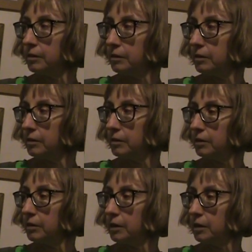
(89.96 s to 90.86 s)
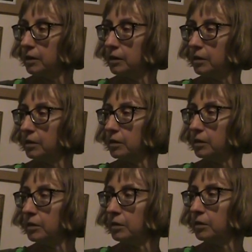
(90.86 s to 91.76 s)

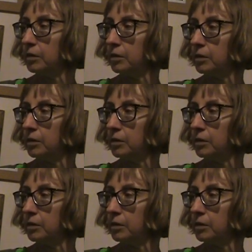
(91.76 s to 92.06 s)
(silent)